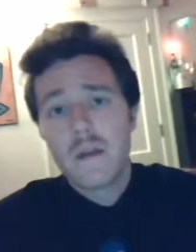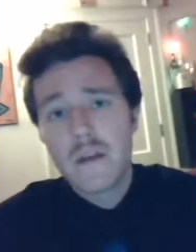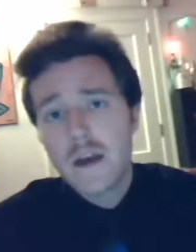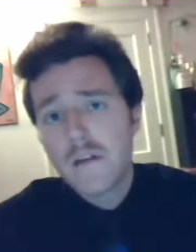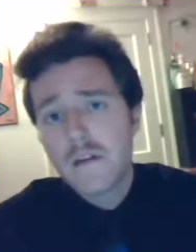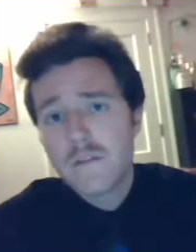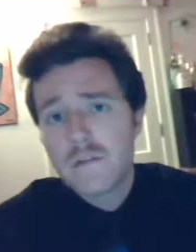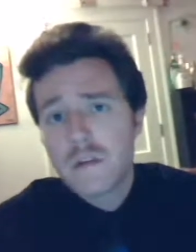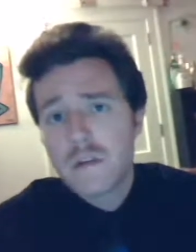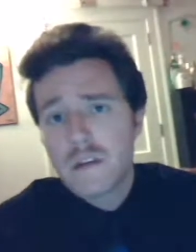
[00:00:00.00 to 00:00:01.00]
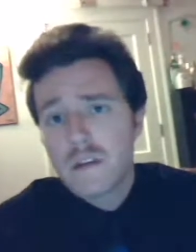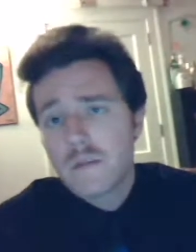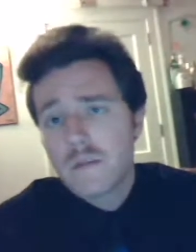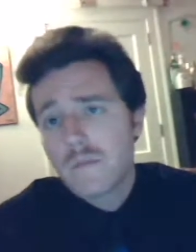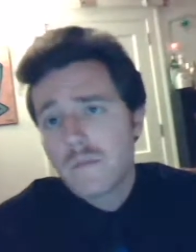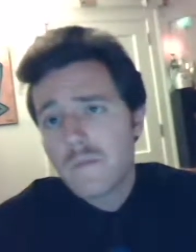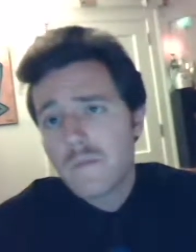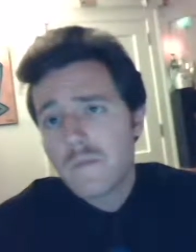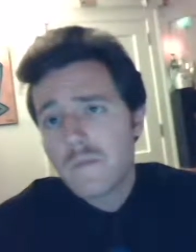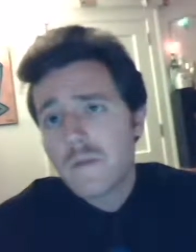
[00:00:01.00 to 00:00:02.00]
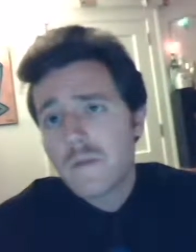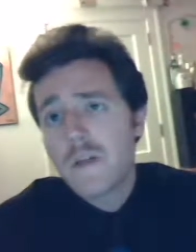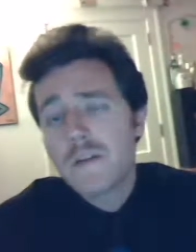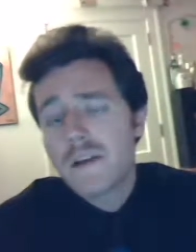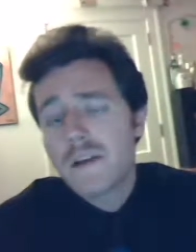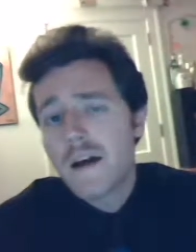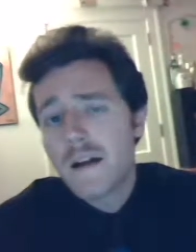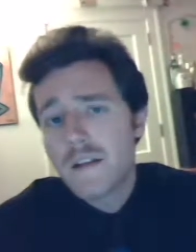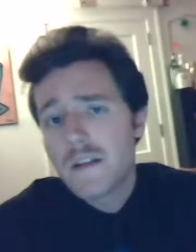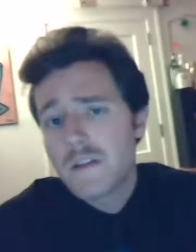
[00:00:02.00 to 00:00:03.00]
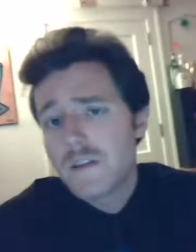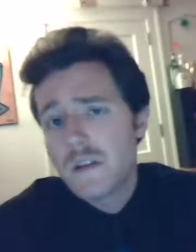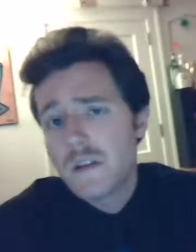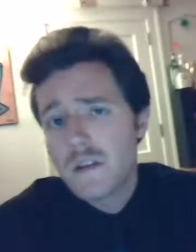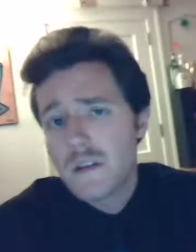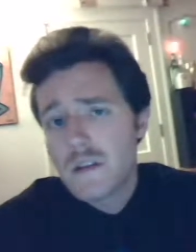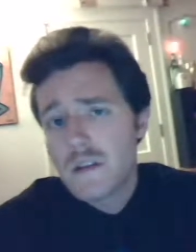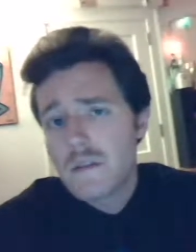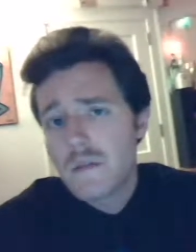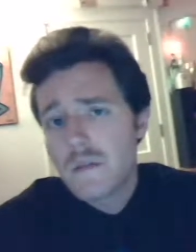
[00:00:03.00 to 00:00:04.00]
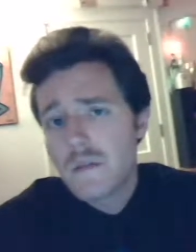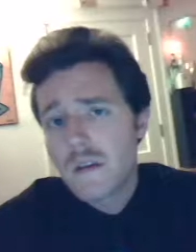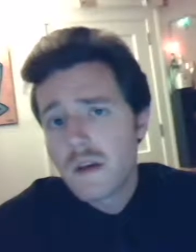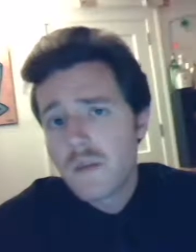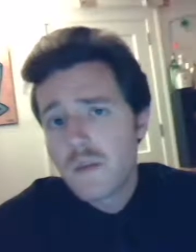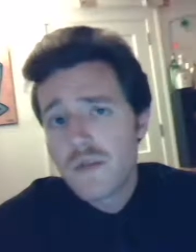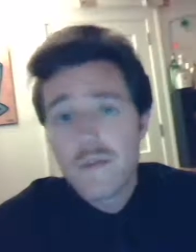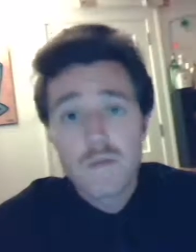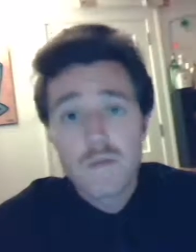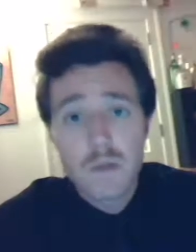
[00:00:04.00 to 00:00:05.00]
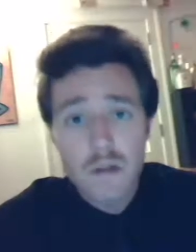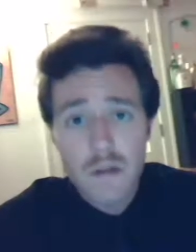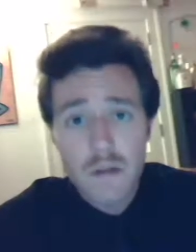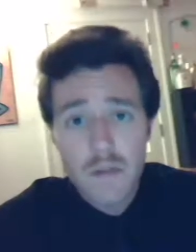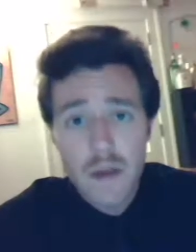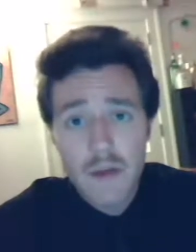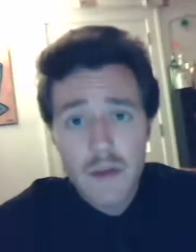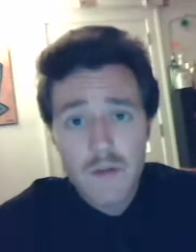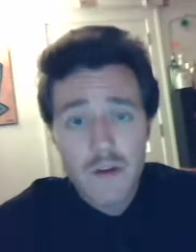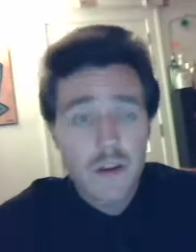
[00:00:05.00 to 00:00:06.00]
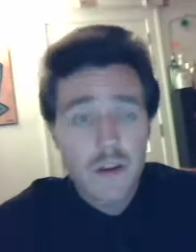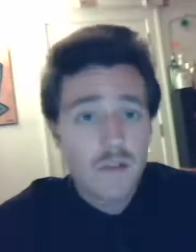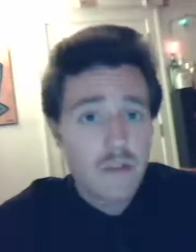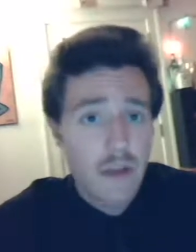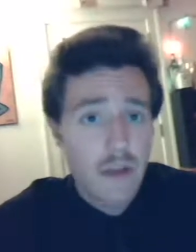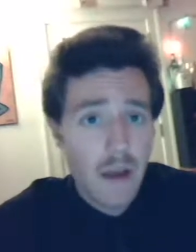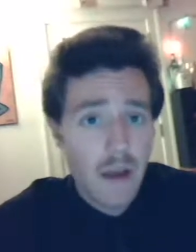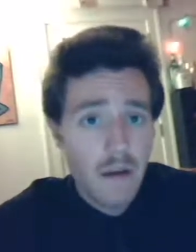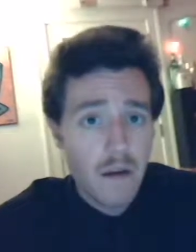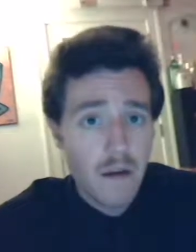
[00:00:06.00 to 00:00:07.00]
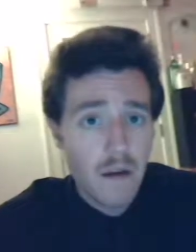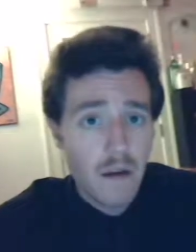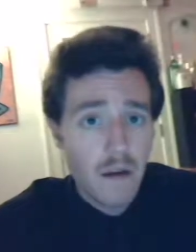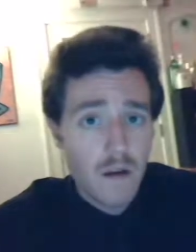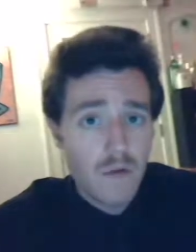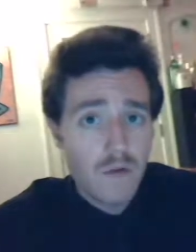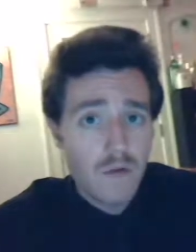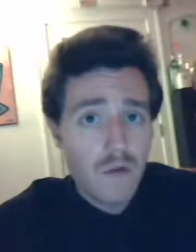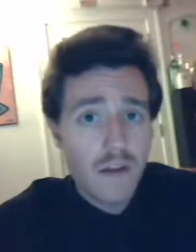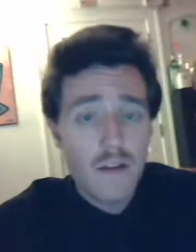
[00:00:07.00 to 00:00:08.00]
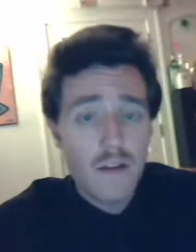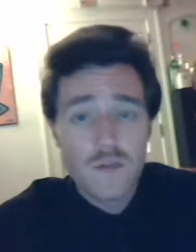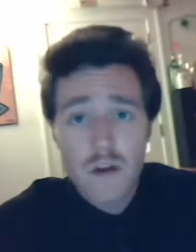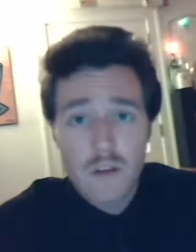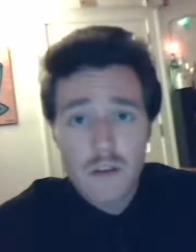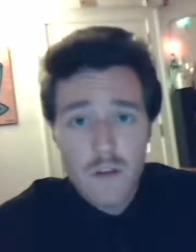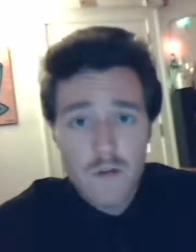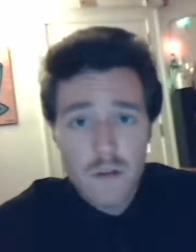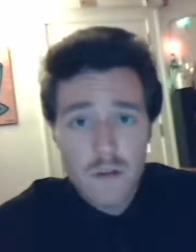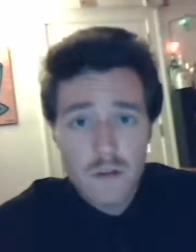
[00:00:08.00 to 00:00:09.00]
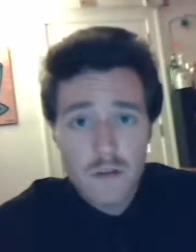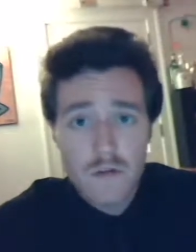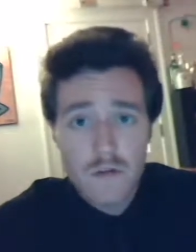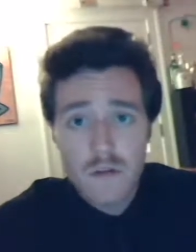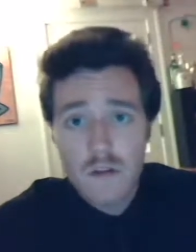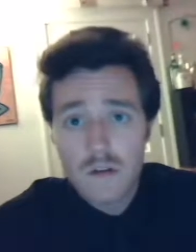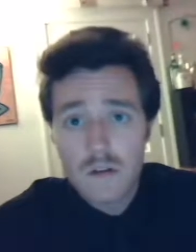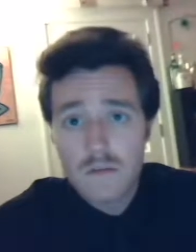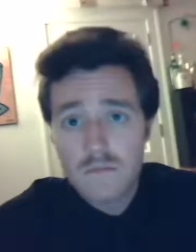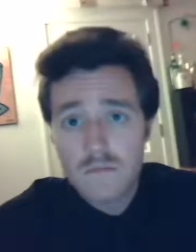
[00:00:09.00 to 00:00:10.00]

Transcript: Now, of course, going to college is preferable than joining a street gang or selling drugs on the corner, or